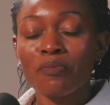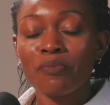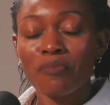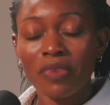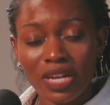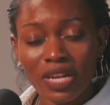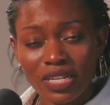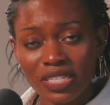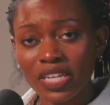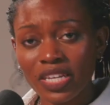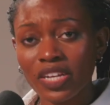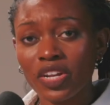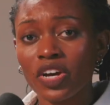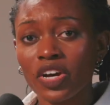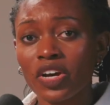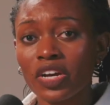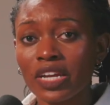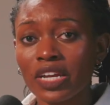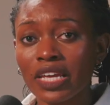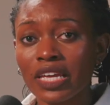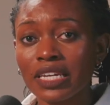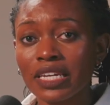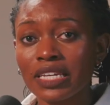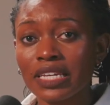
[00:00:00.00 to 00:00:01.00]
meditate
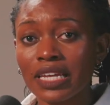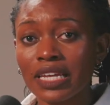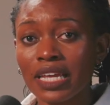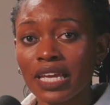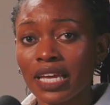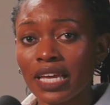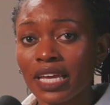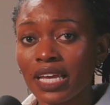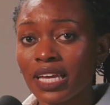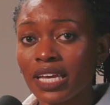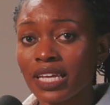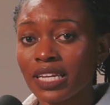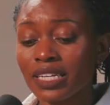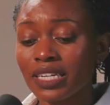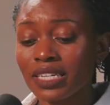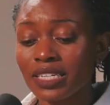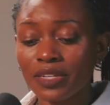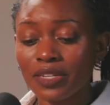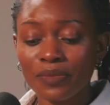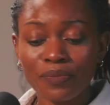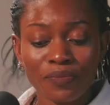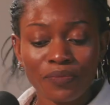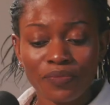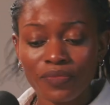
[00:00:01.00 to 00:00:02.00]
on it,
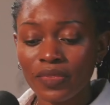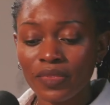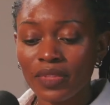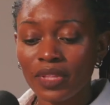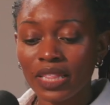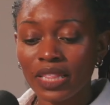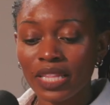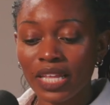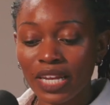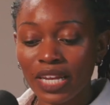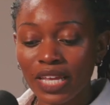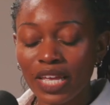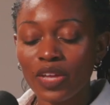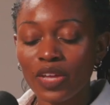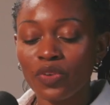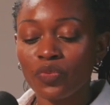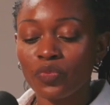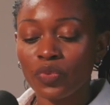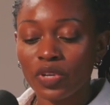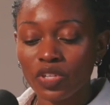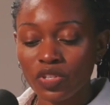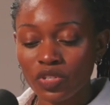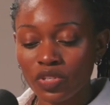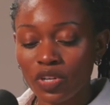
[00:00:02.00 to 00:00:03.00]
and let it
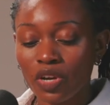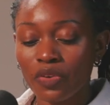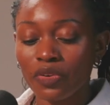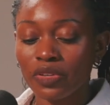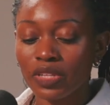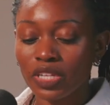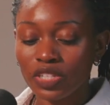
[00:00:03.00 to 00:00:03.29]
enrich our